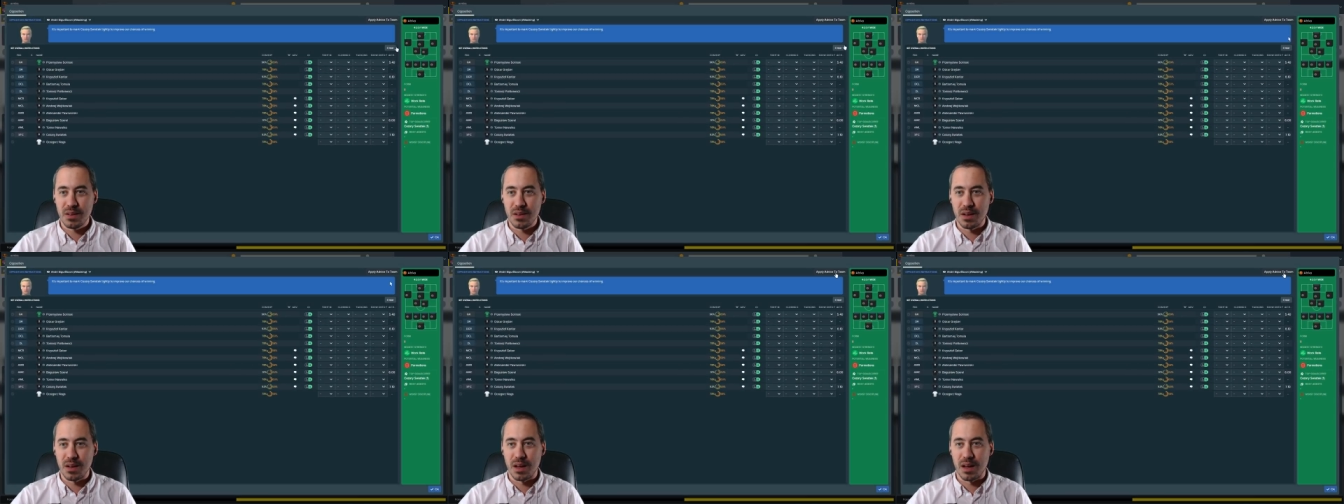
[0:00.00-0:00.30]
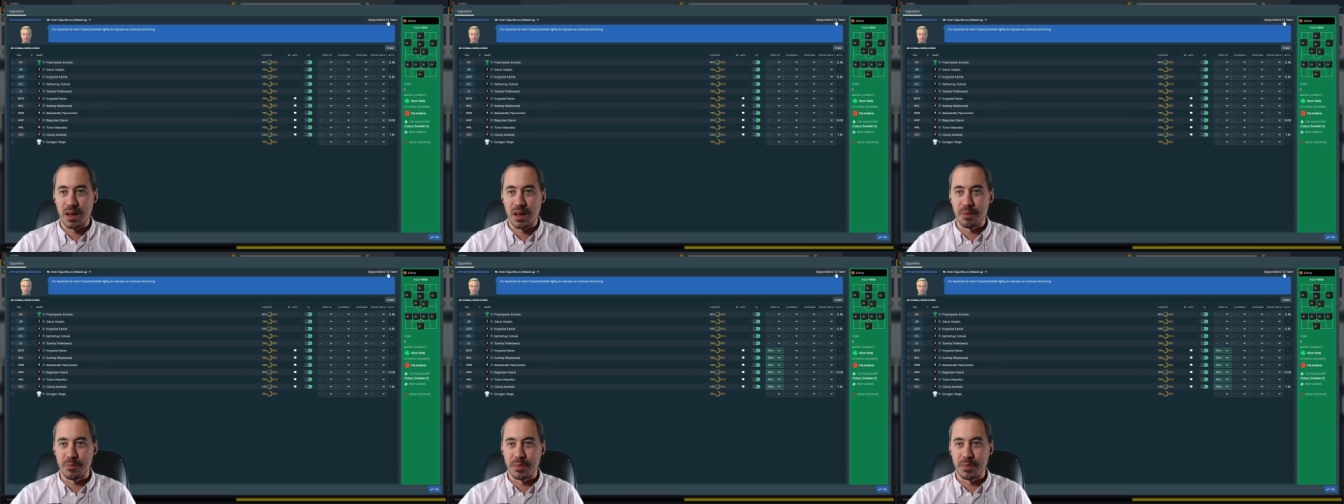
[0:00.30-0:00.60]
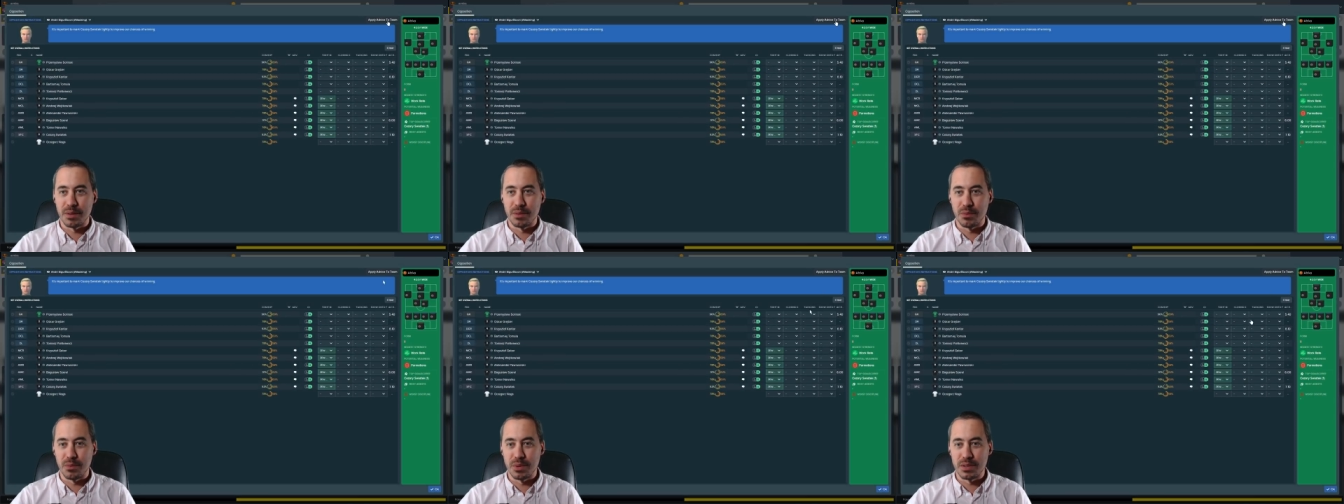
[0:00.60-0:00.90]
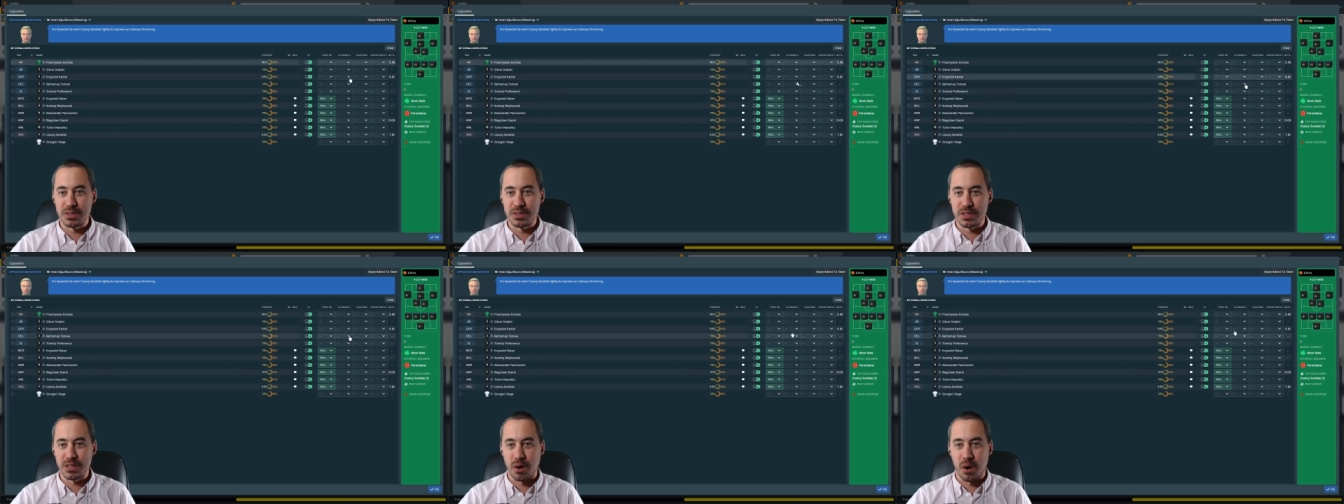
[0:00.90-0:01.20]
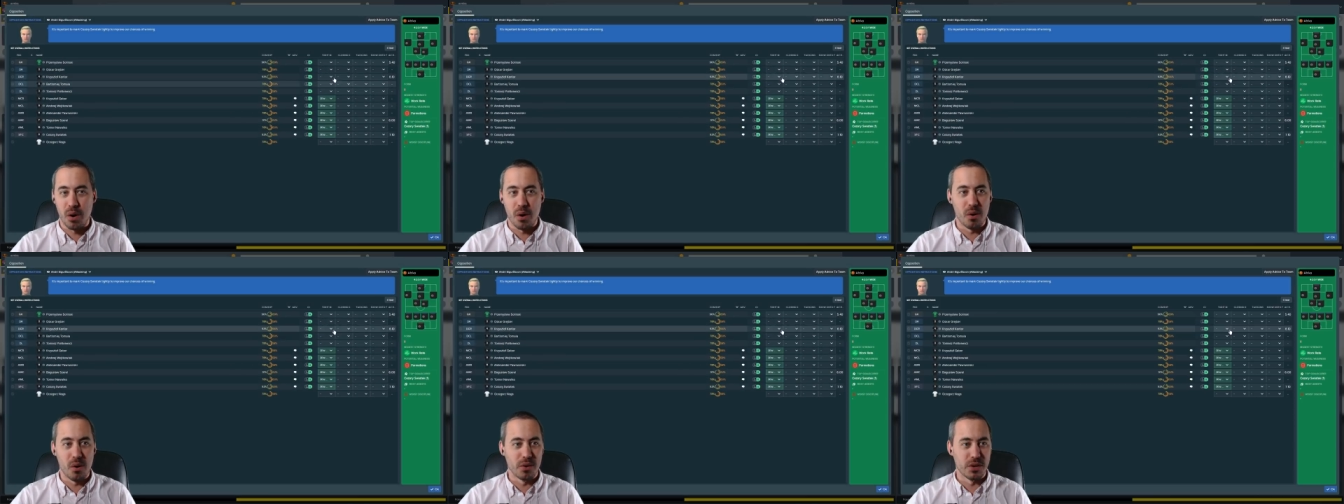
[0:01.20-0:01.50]
Um, what do?
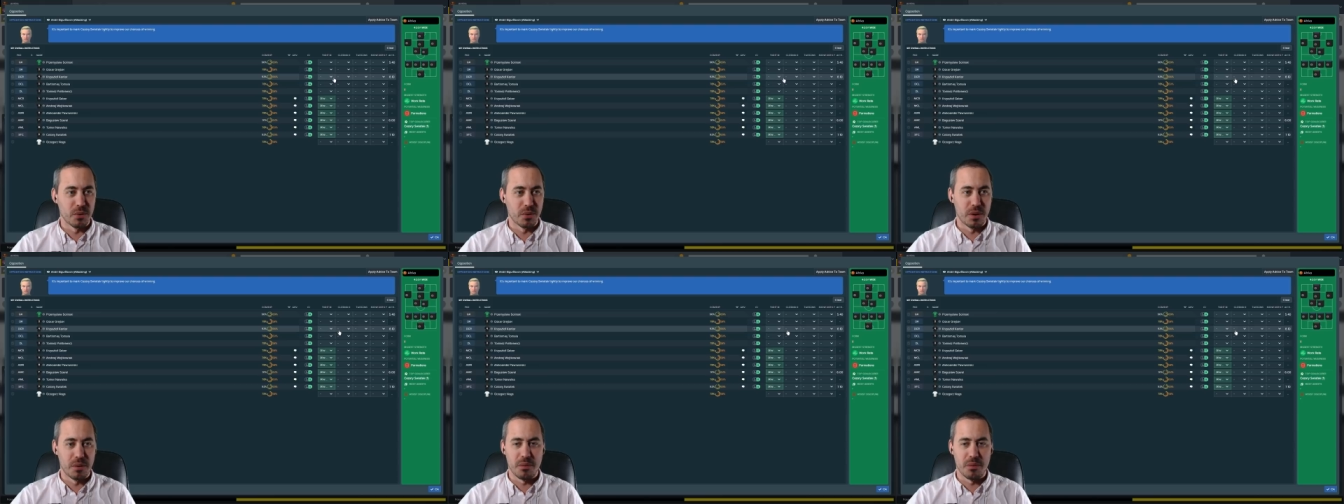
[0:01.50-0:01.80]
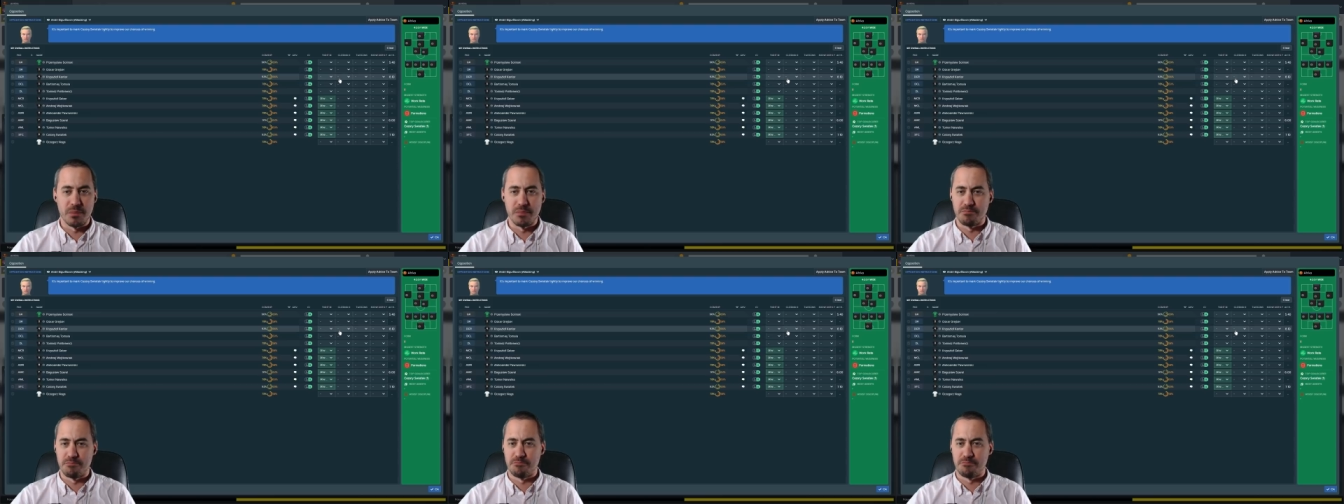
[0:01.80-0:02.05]
Oh, you want to?